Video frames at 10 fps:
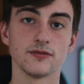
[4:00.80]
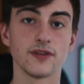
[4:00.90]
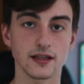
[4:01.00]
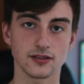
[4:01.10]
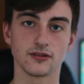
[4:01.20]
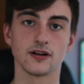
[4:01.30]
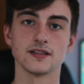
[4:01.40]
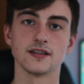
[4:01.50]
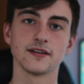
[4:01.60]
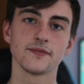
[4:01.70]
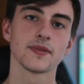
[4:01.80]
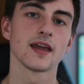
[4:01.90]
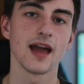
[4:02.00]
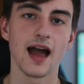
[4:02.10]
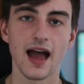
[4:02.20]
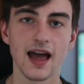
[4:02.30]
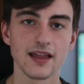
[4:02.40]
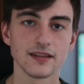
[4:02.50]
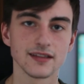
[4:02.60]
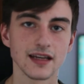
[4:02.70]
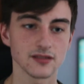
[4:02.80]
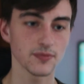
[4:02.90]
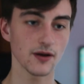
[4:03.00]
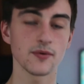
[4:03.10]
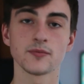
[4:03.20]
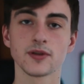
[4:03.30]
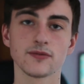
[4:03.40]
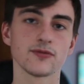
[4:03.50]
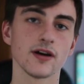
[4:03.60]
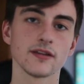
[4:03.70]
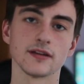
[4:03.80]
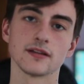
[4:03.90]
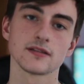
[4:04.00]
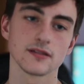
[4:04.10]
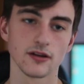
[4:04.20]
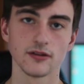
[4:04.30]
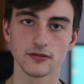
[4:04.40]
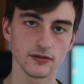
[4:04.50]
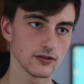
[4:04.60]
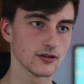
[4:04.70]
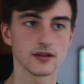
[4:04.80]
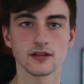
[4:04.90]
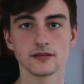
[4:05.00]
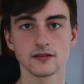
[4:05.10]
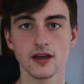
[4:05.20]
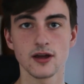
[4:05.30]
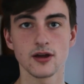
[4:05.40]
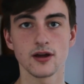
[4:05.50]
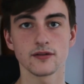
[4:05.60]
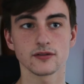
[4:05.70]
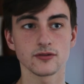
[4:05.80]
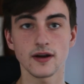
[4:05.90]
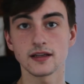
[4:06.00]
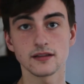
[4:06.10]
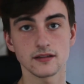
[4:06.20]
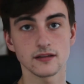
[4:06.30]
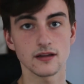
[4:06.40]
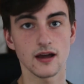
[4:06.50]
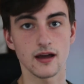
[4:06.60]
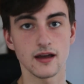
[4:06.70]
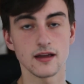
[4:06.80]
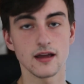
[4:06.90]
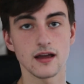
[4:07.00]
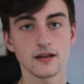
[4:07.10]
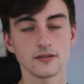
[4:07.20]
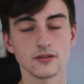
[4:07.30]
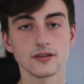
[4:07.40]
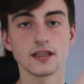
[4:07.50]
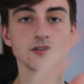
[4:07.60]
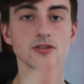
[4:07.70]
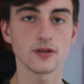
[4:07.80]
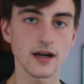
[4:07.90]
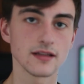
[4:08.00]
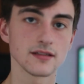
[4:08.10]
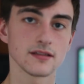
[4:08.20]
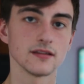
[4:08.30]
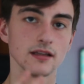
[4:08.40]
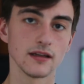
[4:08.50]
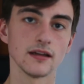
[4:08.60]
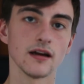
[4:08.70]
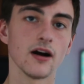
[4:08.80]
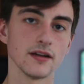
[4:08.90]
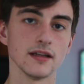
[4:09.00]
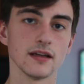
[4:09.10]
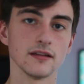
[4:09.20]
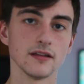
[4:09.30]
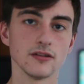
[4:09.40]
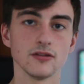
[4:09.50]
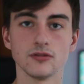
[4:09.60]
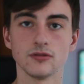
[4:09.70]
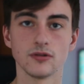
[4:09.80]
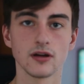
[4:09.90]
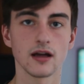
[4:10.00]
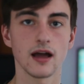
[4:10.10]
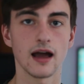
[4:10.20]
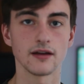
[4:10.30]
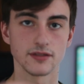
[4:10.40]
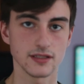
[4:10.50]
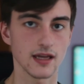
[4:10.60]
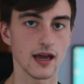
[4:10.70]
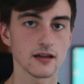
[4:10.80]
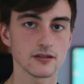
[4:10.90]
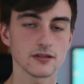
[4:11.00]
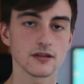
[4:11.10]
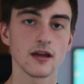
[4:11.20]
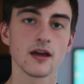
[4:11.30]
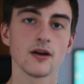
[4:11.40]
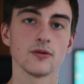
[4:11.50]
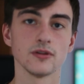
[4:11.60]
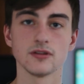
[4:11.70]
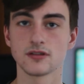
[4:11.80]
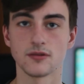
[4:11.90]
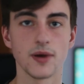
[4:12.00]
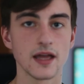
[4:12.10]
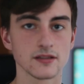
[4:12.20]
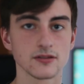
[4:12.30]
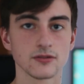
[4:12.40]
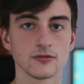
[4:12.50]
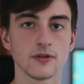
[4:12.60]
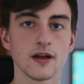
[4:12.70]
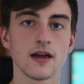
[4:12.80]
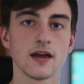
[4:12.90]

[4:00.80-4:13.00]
to vectorize it and experiment with it further. So you can then trace the idea that you have sketched with the use of the pen tool.